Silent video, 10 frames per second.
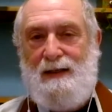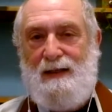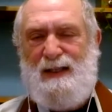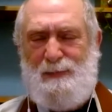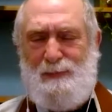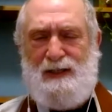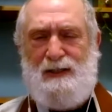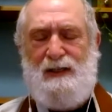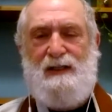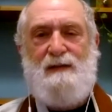
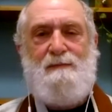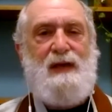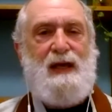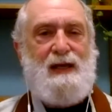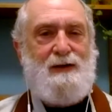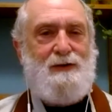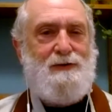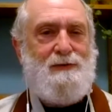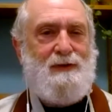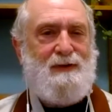especially the men
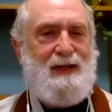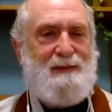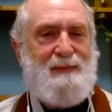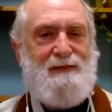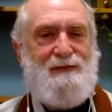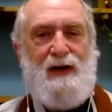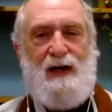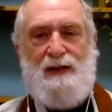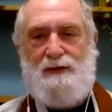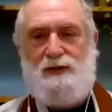who were like my
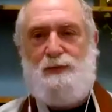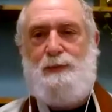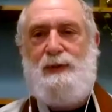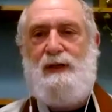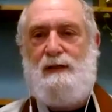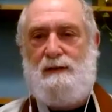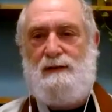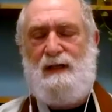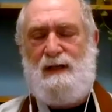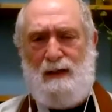father's
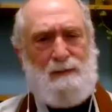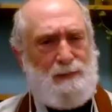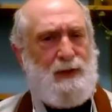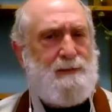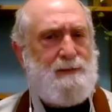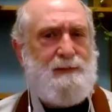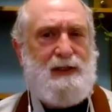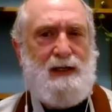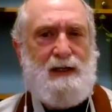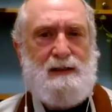peers, and, and probably
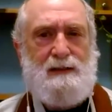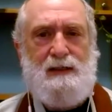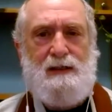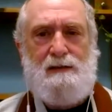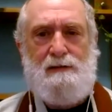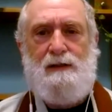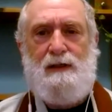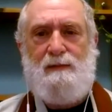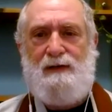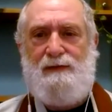honestly
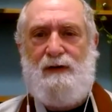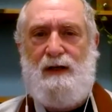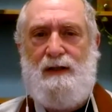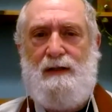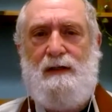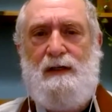including my father.